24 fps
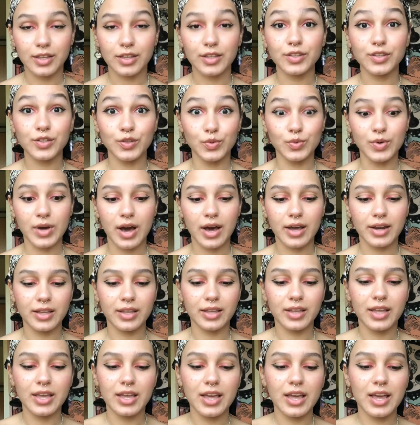You got it.
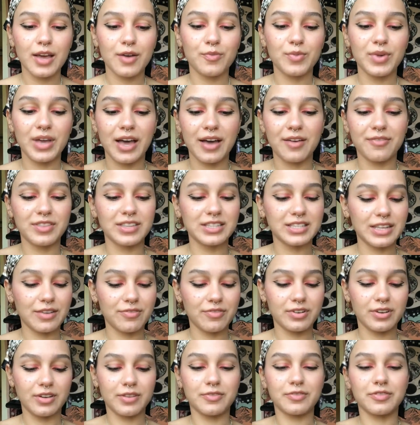We have the 7
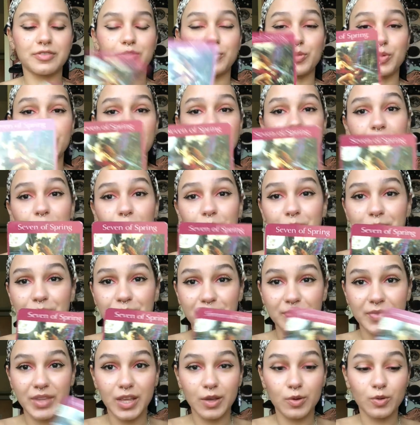of Spring,
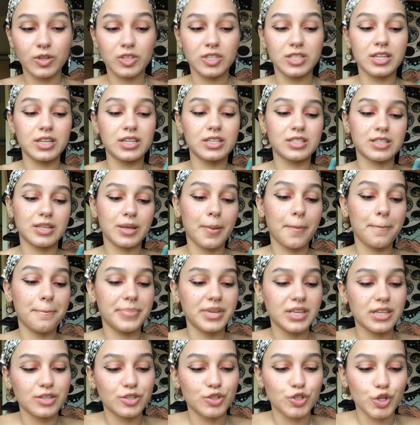which says,
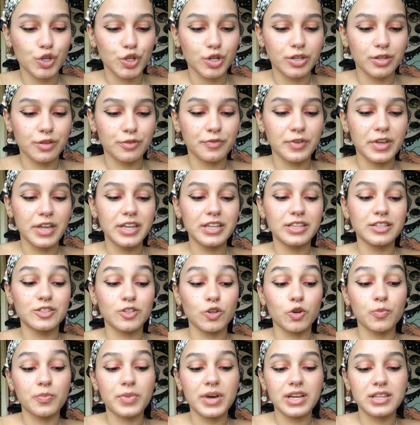be assertive.
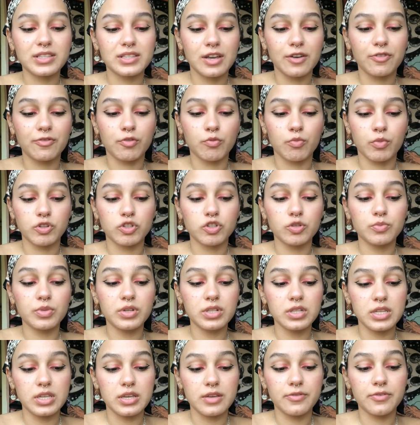Don't back down from what you
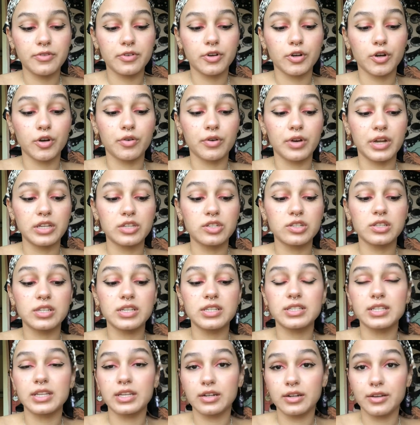believe. Courageously
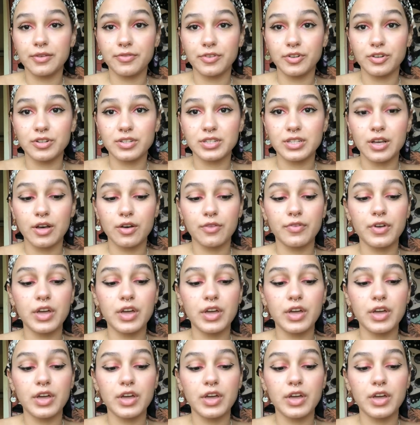stand up for yourself.